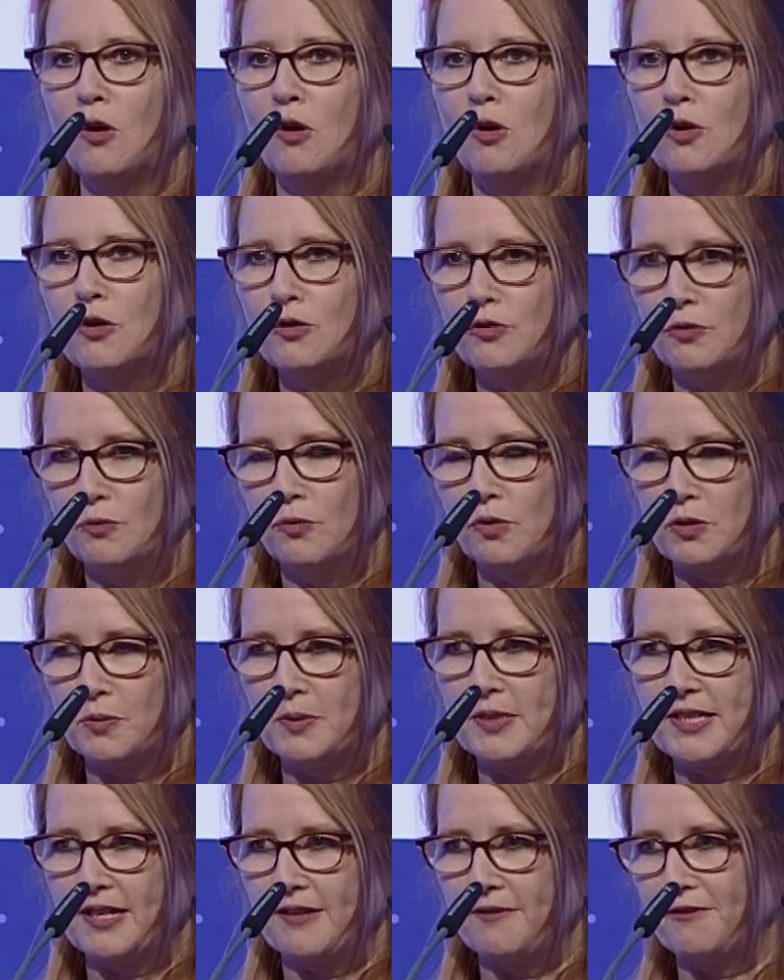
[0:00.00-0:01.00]
what do we
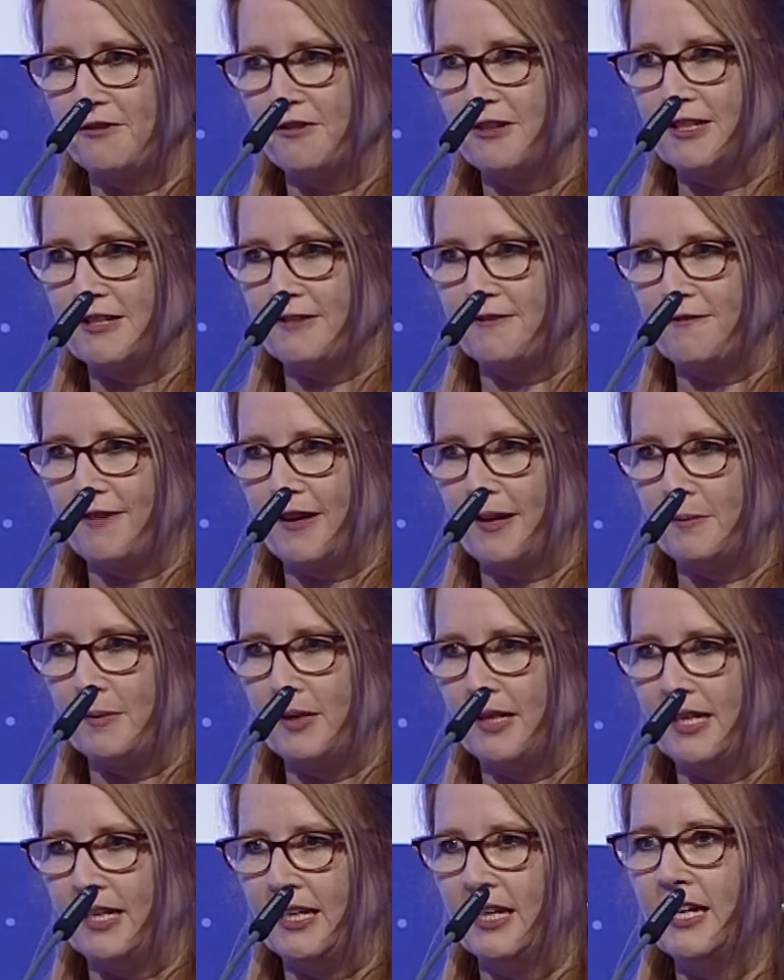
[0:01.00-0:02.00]
stand for as a
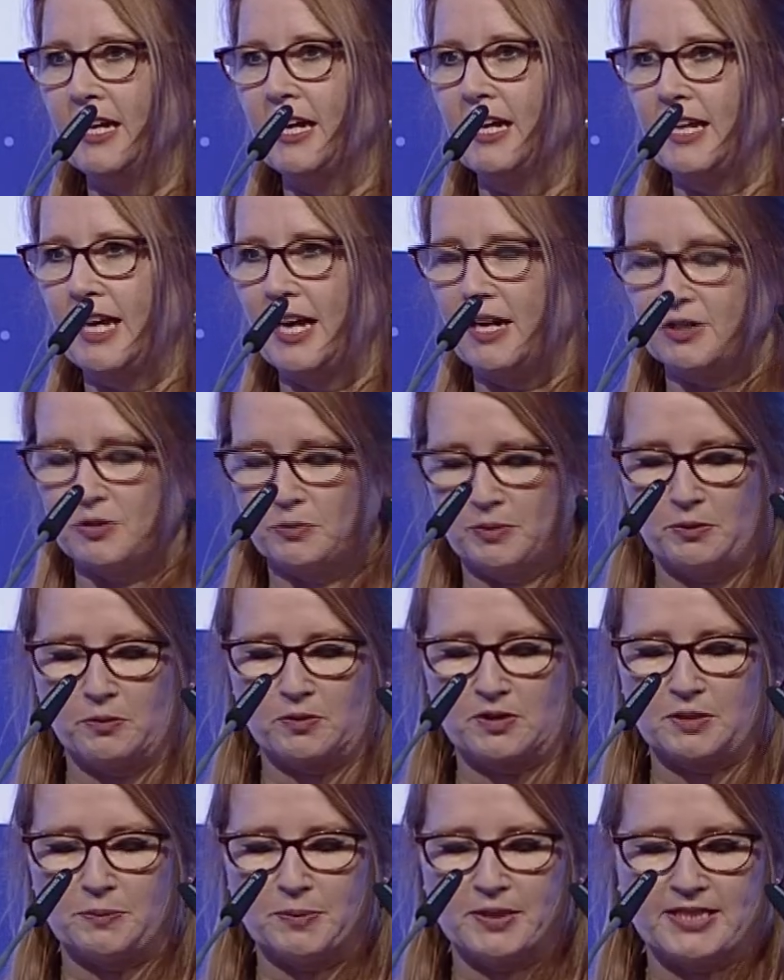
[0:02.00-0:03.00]
family, and how do we
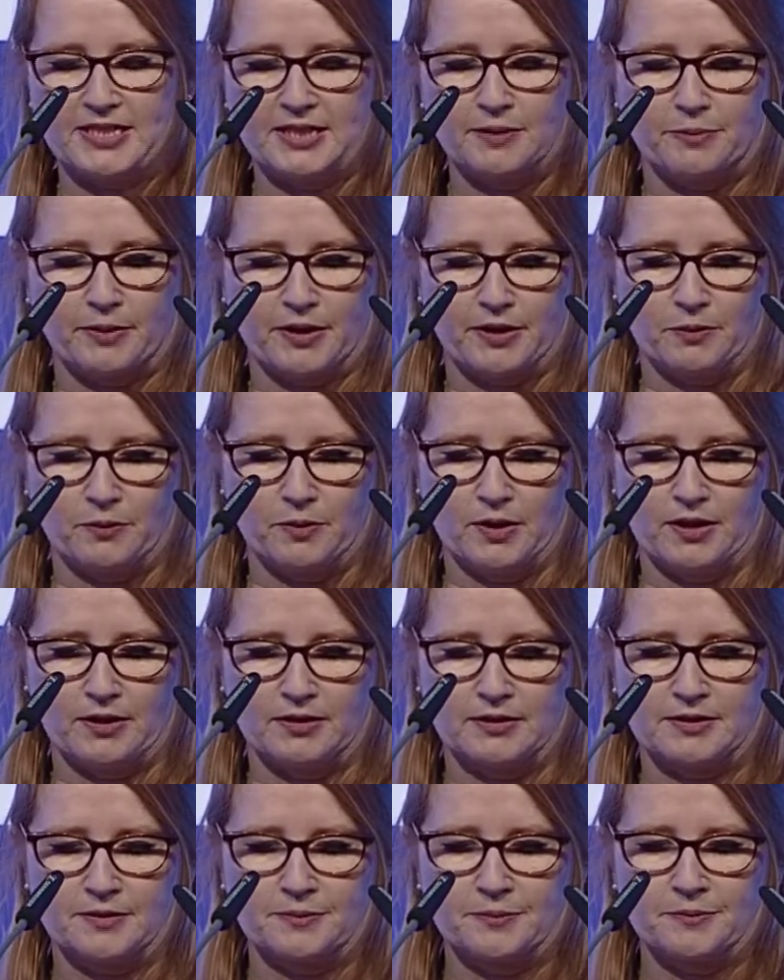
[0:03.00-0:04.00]
want to be seen by the
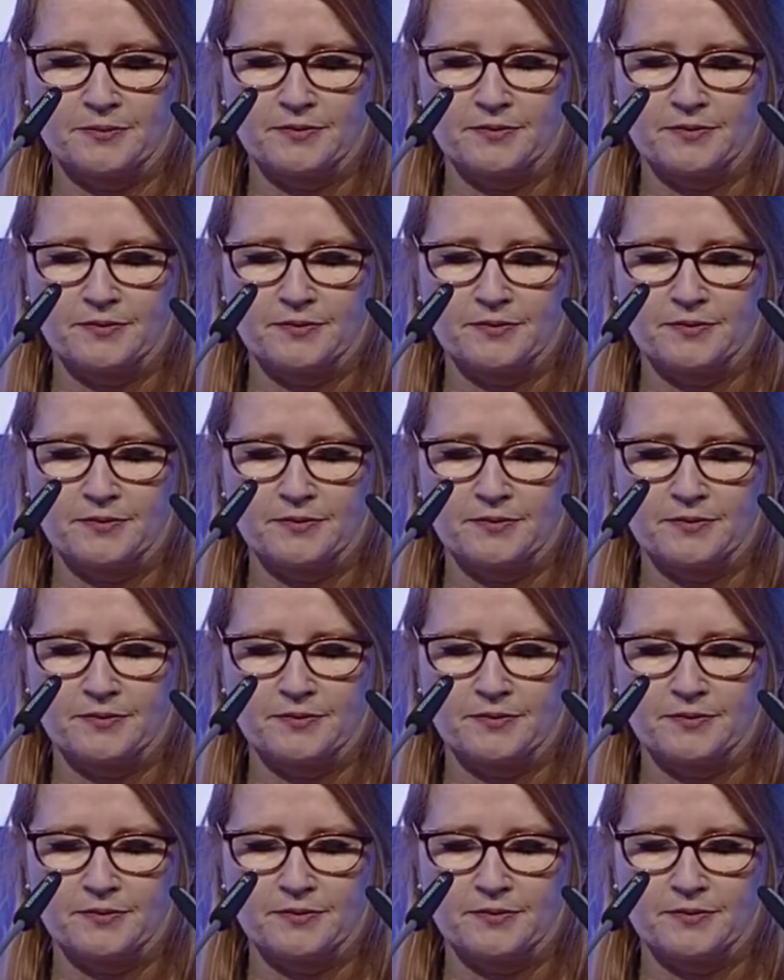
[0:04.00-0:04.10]
world.